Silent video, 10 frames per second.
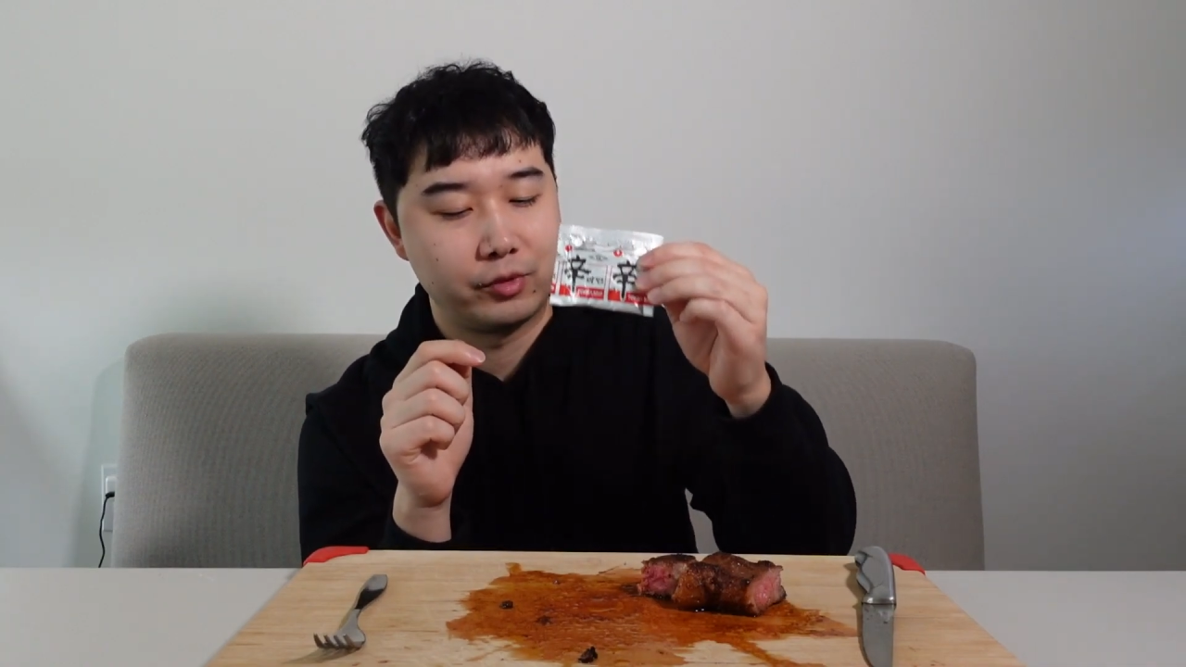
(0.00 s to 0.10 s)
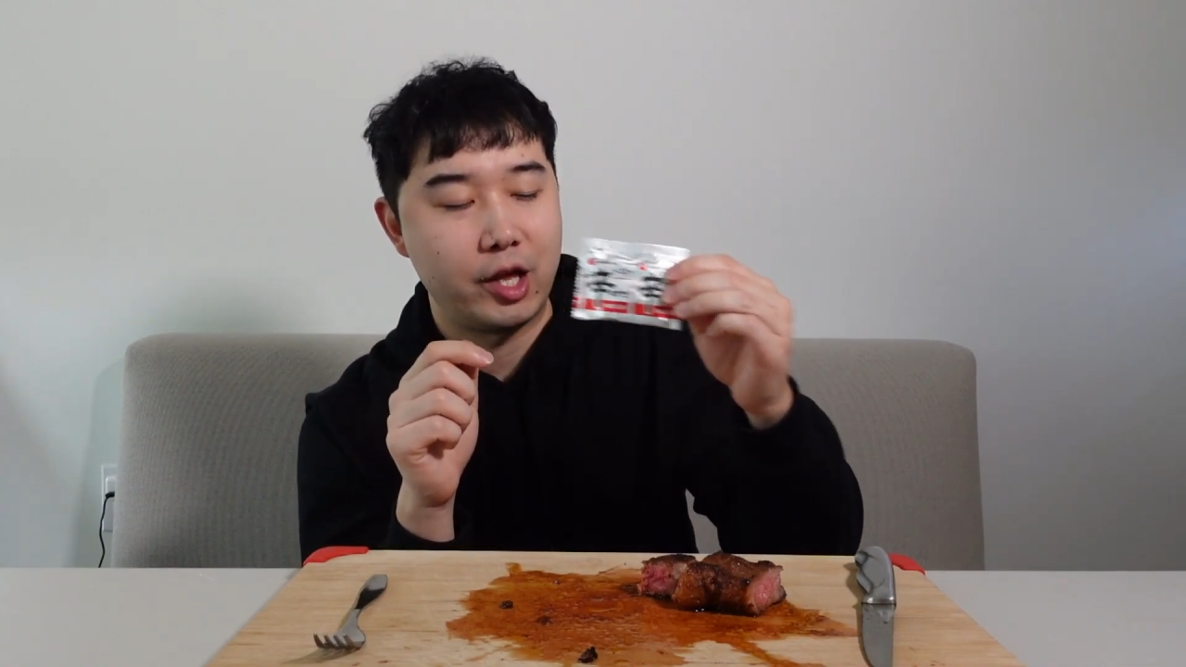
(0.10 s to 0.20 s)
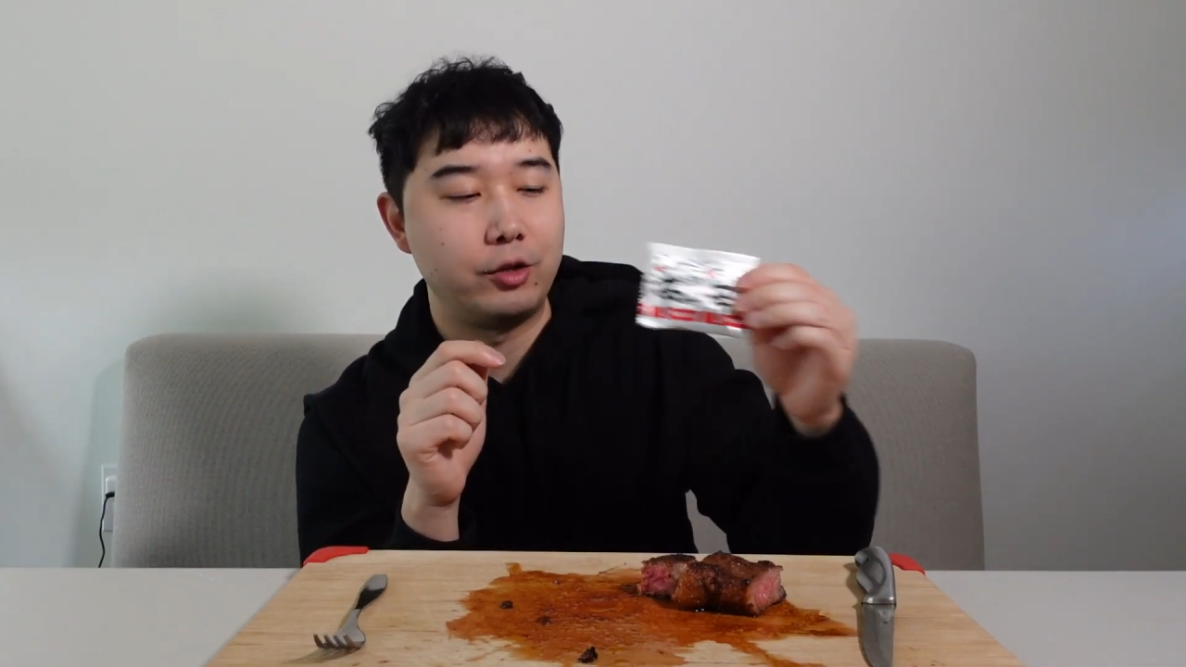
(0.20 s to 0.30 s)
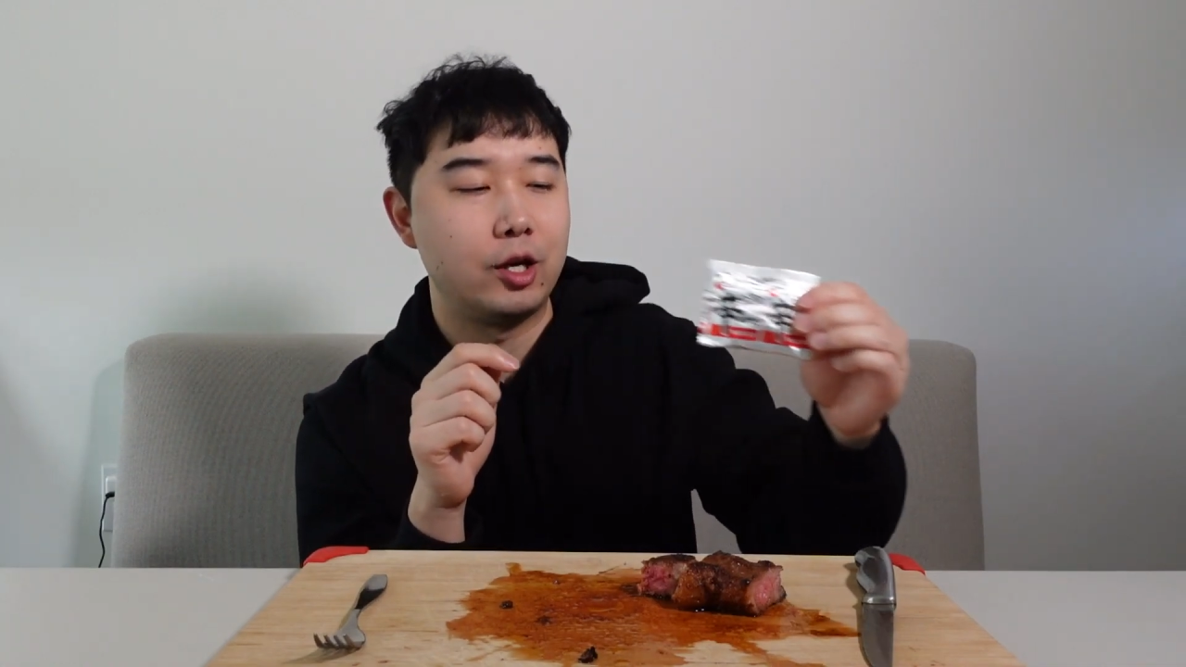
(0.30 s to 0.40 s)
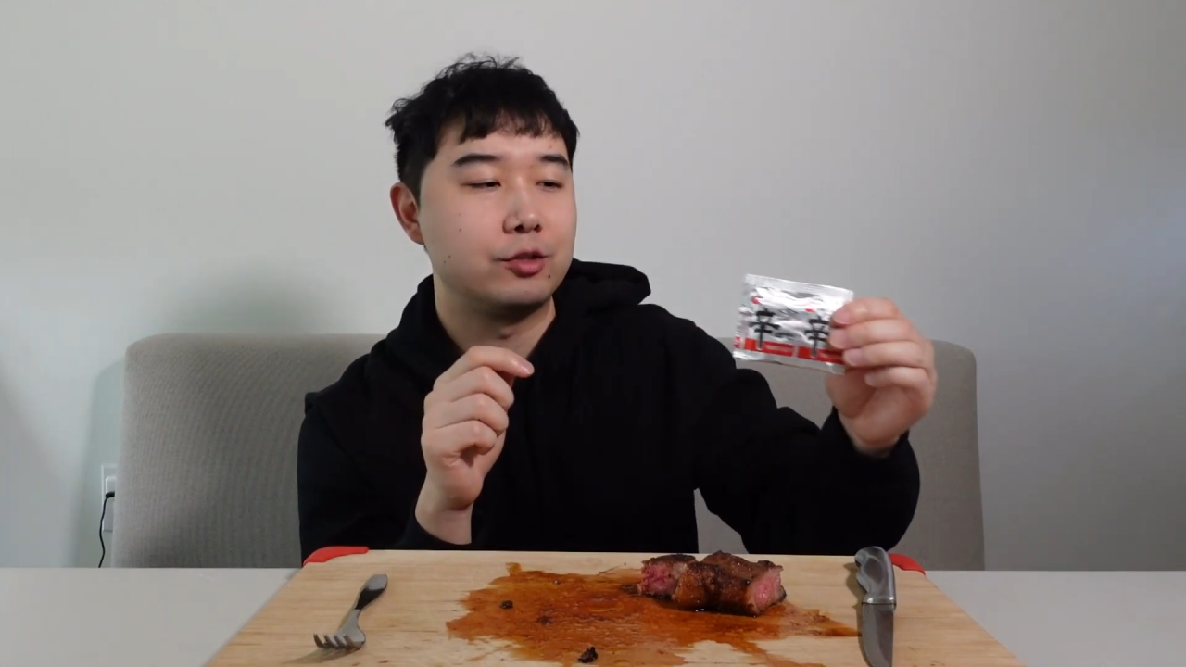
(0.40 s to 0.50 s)

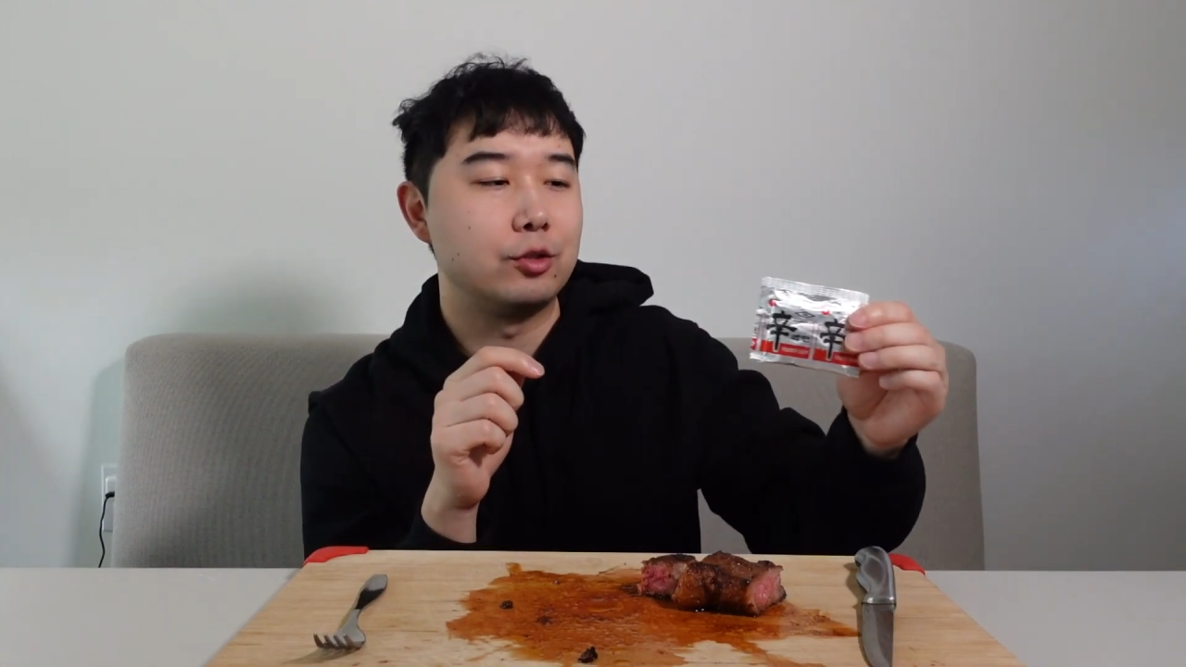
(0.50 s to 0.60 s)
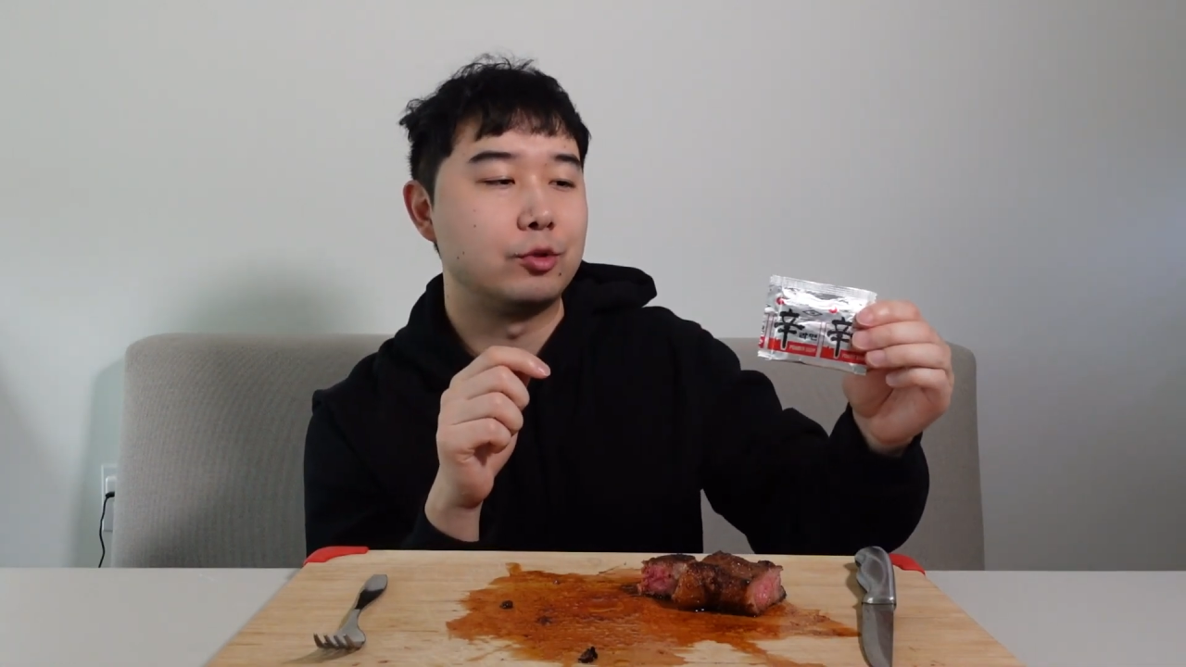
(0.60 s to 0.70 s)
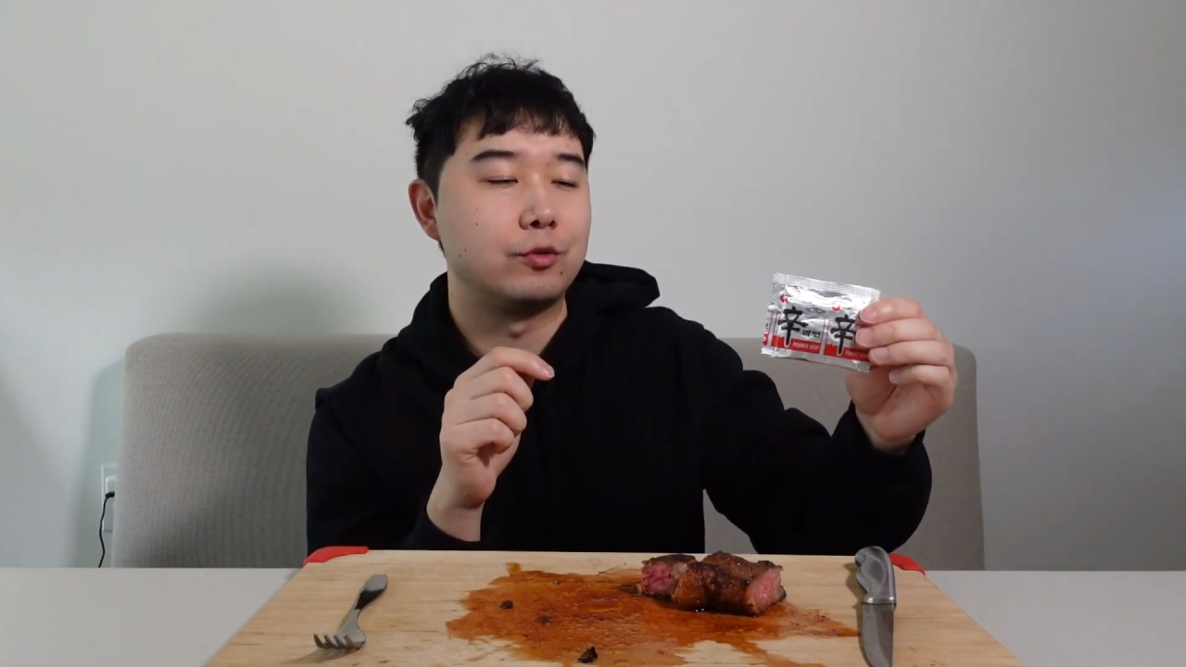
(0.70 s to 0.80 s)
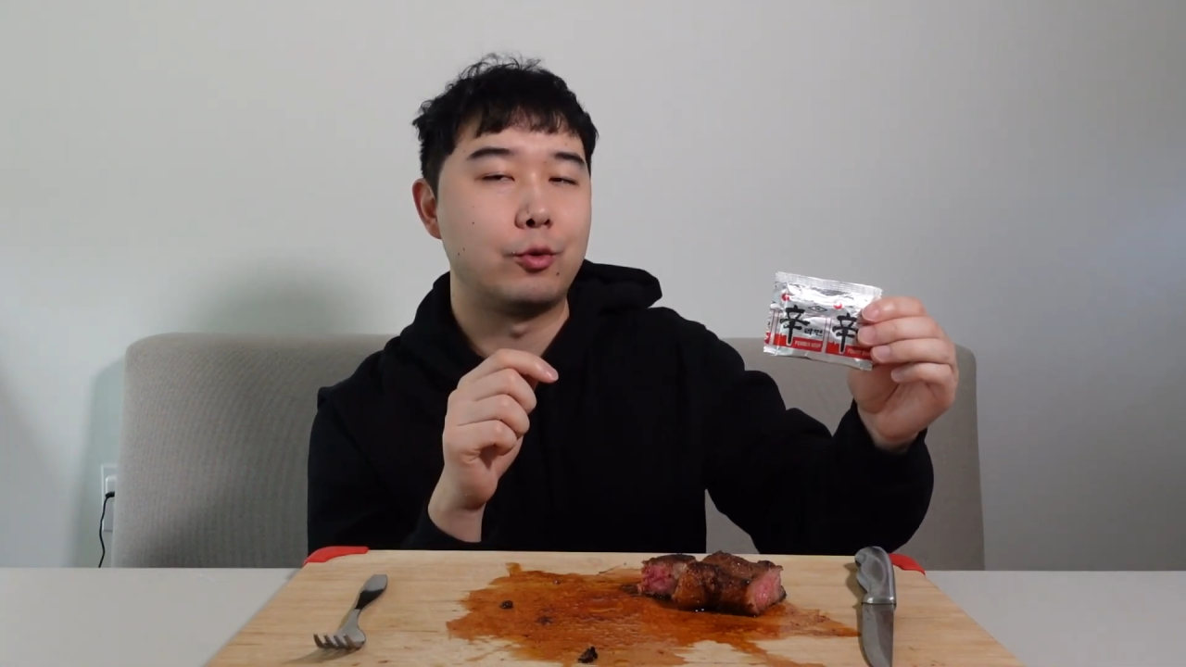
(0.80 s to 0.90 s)
Thank you guys so much for